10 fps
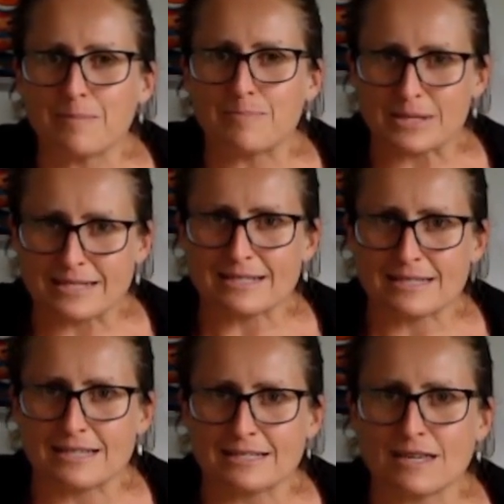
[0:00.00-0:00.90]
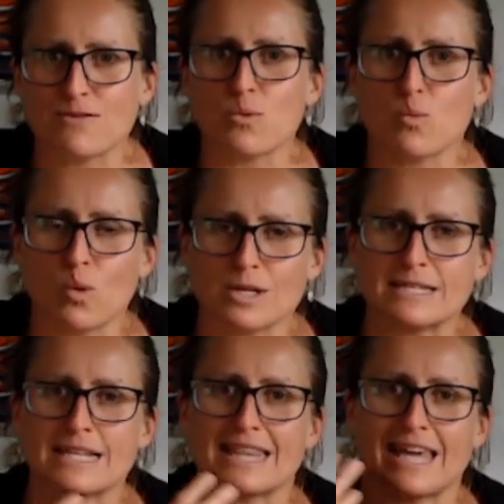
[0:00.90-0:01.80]
businesses if it
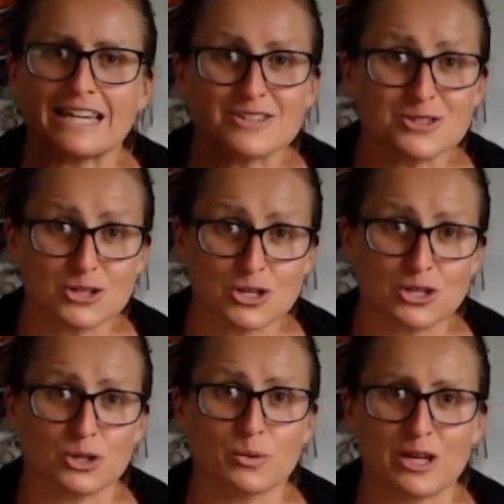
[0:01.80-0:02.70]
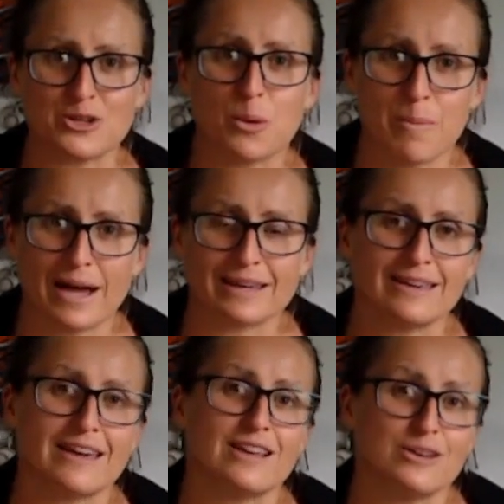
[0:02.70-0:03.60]
wasn't thanks to you and your
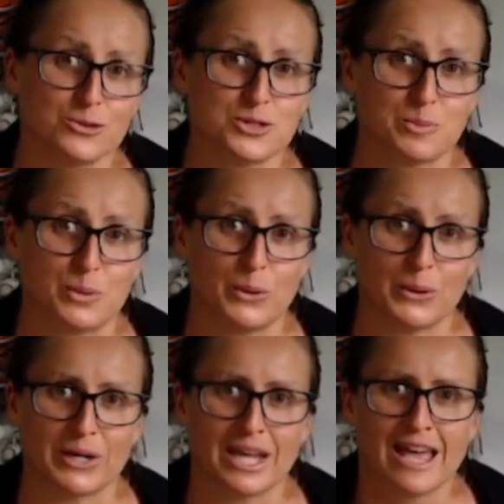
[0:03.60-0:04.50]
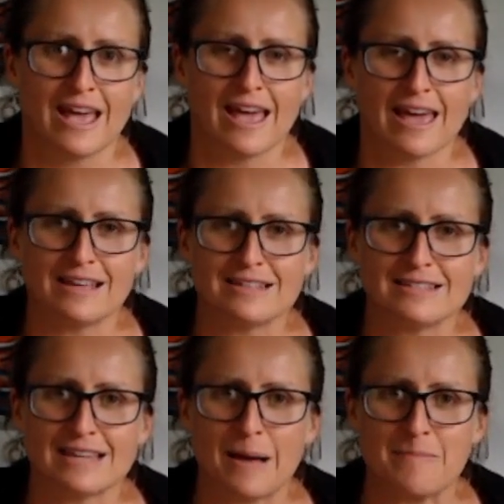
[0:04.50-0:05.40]
backing and your support.
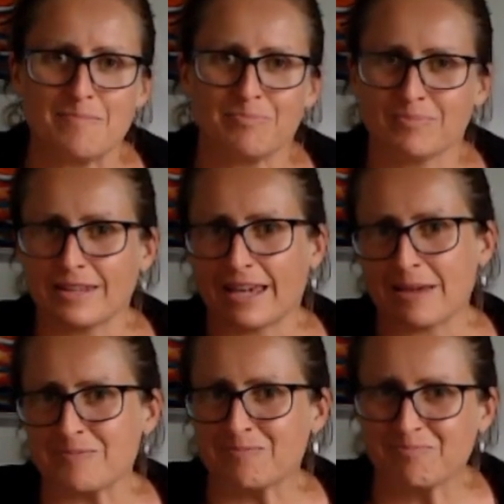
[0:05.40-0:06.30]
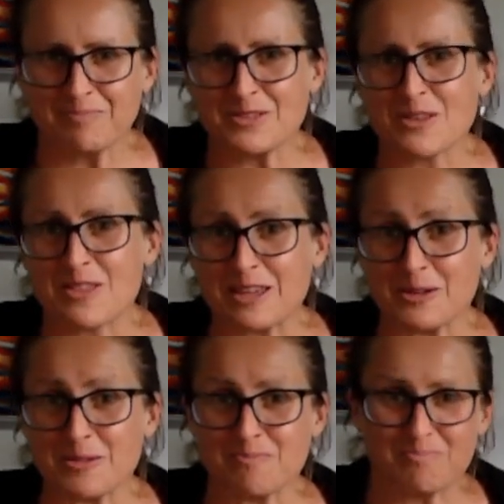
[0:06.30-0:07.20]
And yeah, so
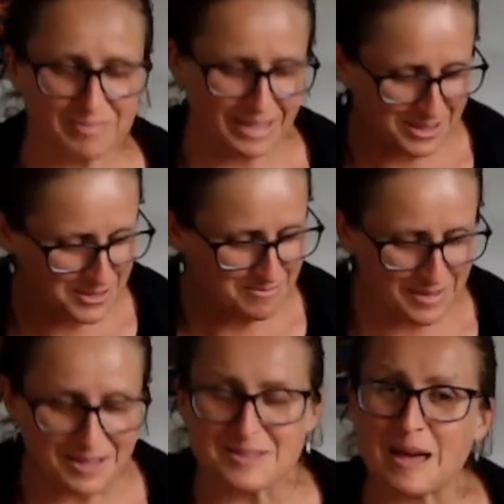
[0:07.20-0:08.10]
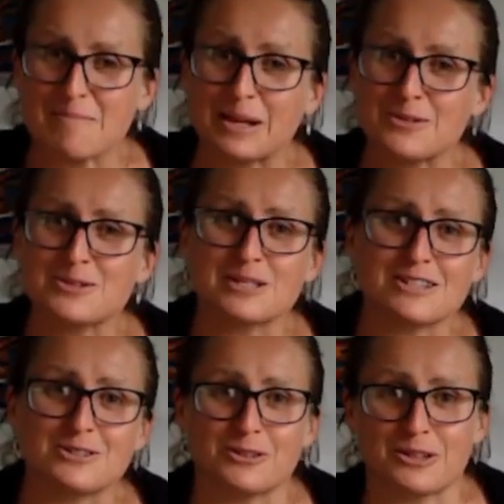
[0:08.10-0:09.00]
thank you. That's that. But it was
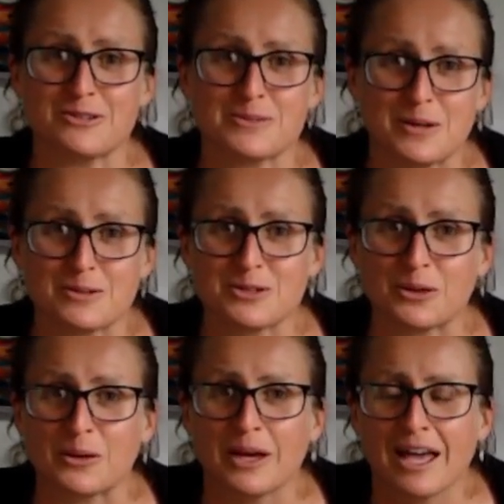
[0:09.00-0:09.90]
such an honor as well to